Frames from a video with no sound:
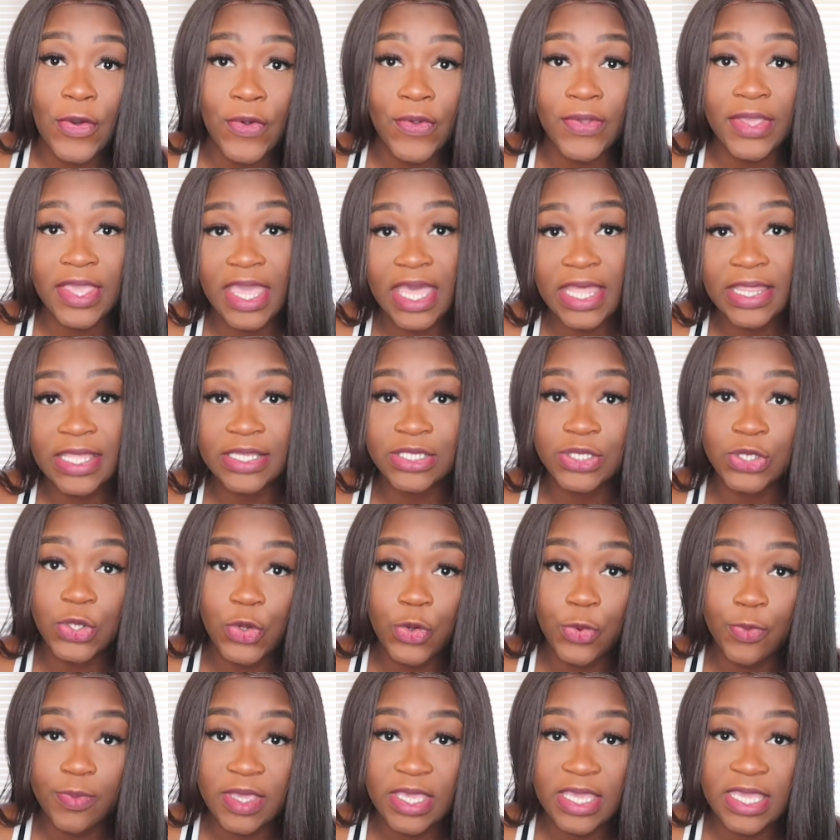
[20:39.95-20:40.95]
oh yeah, they
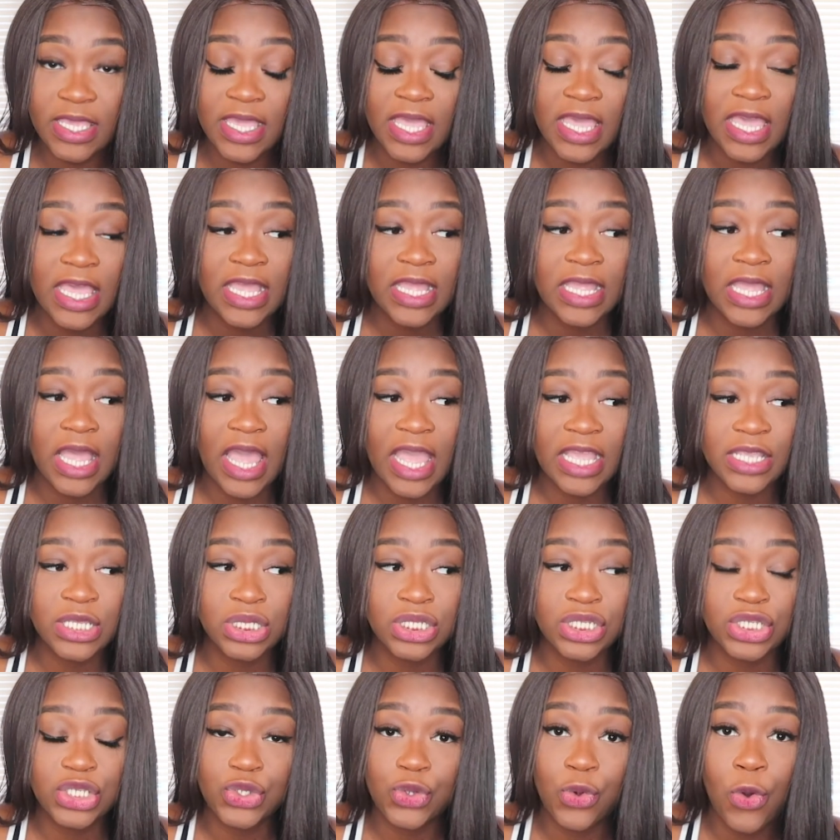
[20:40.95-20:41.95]
told me
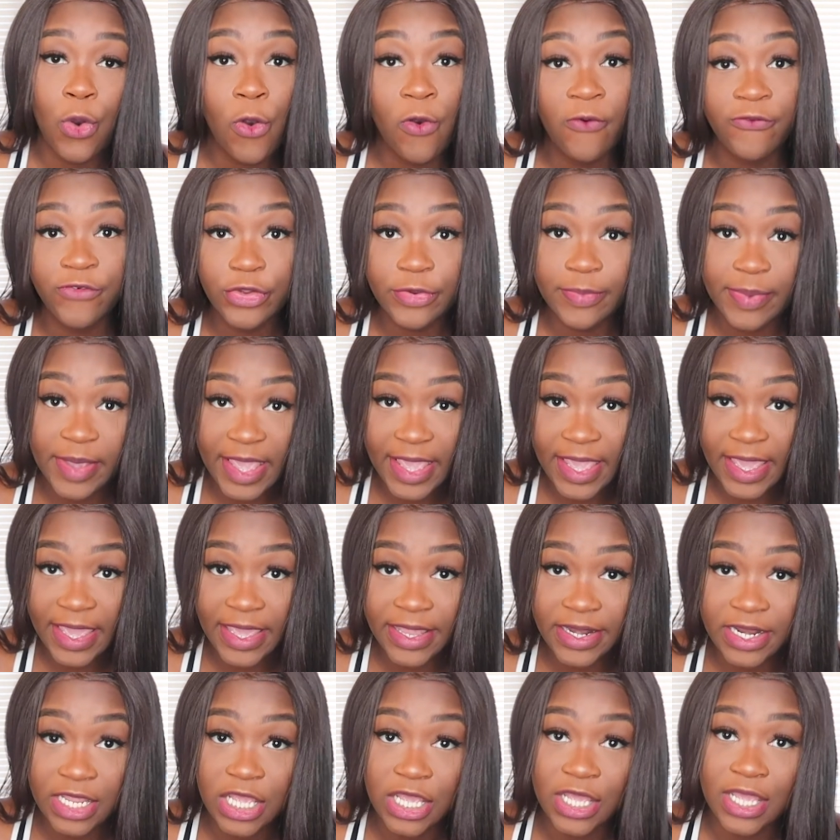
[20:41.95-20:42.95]
actually you
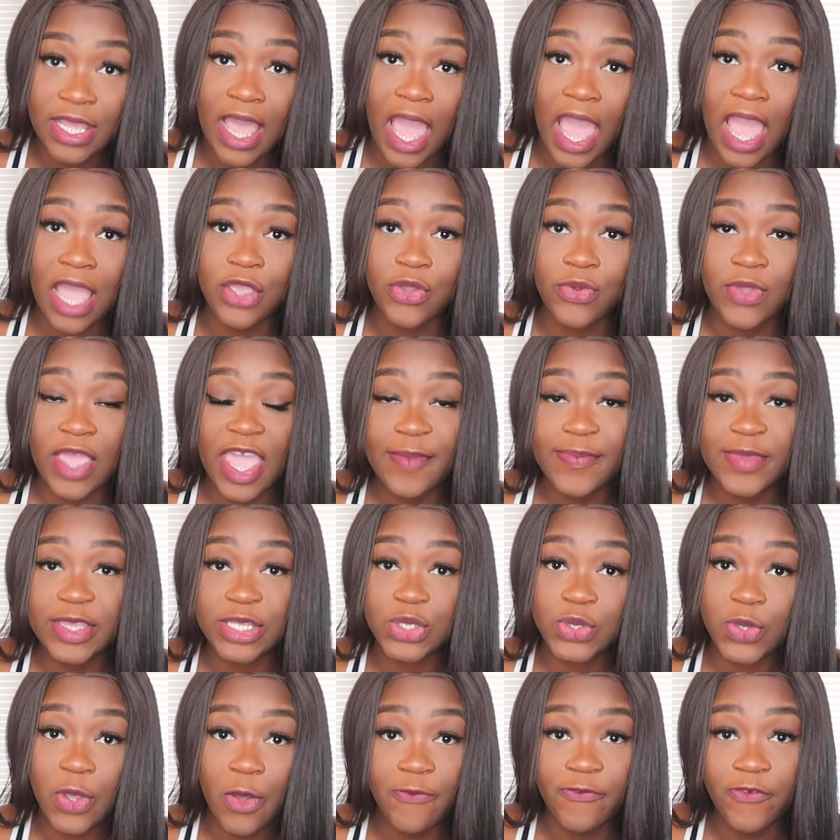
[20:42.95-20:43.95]
overpaid, you gave
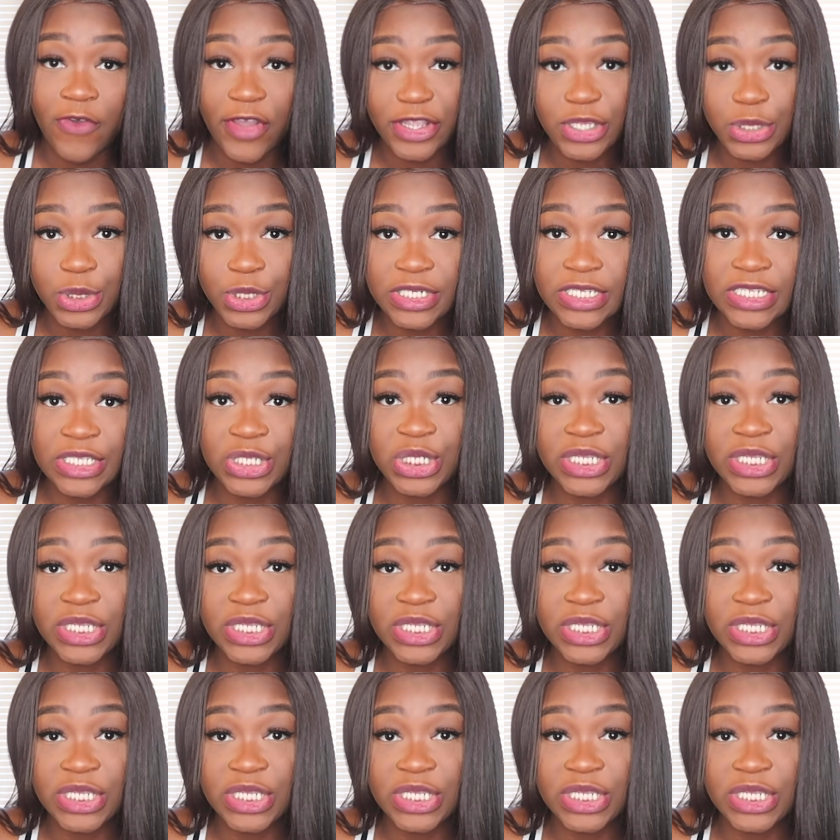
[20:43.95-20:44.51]
me $1,200.